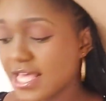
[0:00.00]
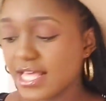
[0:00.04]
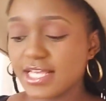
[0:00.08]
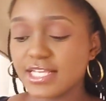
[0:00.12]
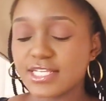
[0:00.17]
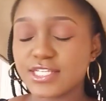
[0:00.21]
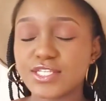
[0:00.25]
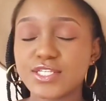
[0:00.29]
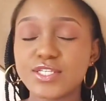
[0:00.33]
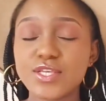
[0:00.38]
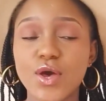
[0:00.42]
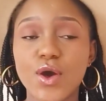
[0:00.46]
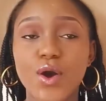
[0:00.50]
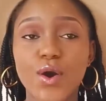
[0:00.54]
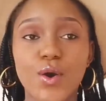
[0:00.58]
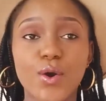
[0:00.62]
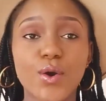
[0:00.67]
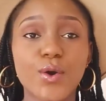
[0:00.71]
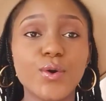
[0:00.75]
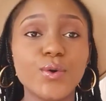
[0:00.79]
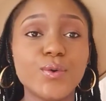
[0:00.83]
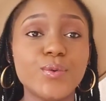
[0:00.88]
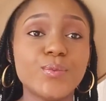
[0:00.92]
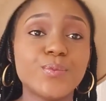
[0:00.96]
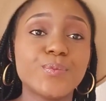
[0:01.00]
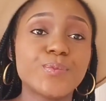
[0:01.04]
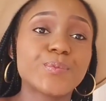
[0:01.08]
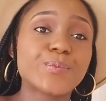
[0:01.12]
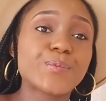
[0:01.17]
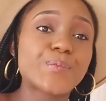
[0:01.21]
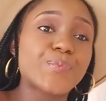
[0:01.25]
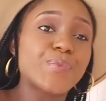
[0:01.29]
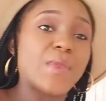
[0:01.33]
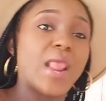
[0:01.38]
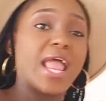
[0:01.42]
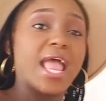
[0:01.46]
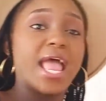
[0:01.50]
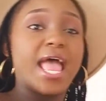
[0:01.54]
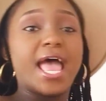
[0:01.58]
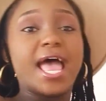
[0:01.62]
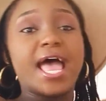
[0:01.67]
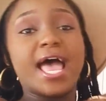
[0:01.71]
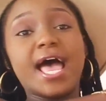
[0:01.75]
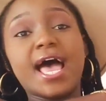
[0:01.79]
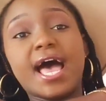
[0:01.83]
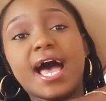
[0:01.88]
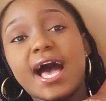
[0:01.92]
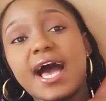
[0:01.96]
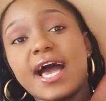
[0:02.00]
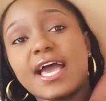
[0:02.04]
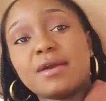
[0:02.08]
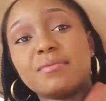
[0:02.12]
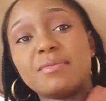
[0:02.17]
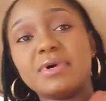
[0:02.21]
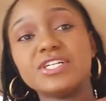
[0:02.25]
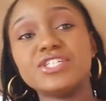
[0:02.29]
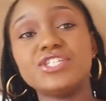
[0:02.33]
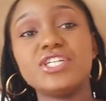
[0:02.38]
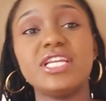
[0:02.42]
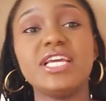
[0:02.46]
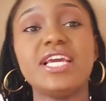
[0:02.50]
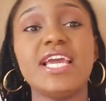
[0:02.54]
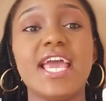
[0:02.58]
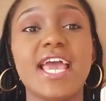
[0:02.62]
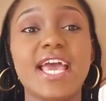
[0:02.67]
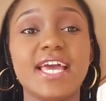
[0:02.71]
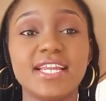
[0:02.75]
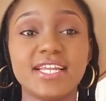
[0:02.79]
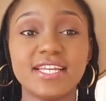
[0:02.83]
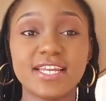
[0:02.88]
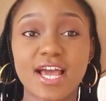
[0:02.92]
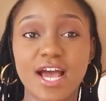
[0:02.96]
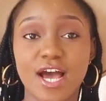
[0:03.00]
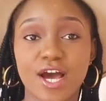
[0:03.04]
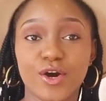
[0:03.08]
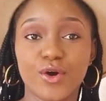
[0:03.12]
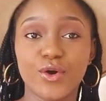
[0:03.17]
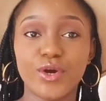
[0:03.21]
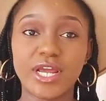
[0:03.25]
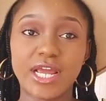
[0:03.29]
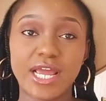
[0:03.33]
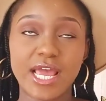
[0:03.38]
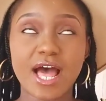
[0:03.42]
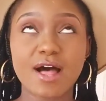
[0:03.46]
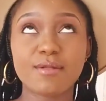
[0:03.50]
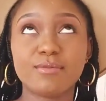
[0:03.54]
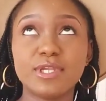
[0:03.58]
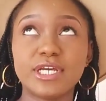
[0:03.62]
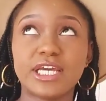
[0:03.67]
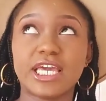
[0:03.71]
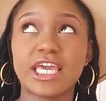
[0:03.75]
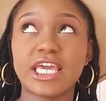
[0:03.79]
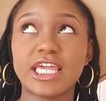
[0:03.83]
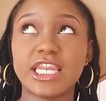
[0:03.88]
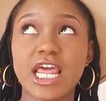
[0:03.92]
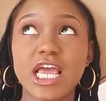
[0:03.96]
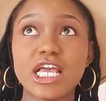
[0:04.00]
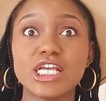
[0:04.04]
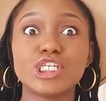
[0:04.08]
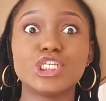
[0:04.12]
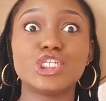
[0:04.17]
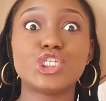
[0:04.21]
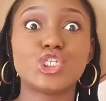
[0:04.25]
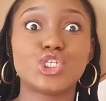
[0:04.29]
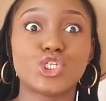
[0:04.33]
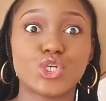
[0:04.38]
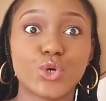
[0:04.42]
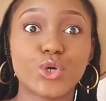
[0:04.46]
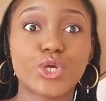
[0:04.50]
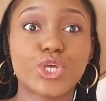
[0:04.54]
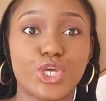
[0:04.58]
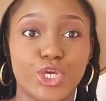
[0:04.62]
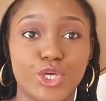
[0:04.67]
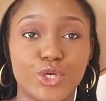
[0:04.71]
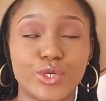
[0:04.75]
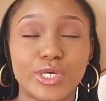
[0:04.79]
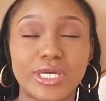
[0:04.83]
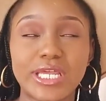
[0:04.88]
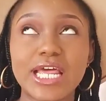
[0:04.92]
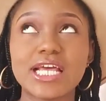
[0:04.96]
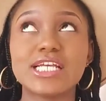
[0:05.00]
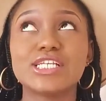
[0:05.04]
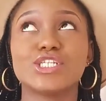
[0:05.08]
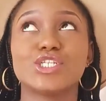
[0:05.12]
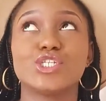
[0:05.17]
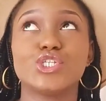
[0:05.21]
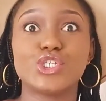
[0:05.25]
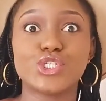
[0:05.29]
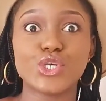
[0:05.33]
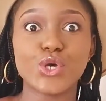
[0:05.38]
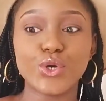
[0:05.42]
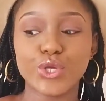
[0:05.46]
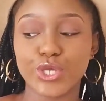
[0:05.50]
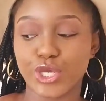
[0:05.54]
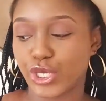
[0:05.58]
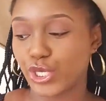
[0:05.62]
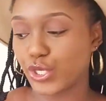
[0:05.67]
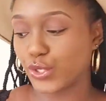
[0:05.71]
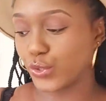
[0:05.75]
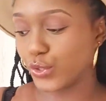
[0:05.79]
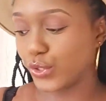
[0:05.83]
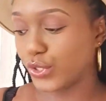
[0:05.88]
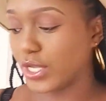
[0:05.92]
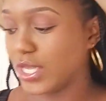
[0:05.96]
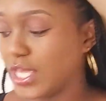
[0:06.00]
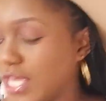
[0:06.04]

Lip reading: So I am actually heading out. I'm looking so cute, so cute.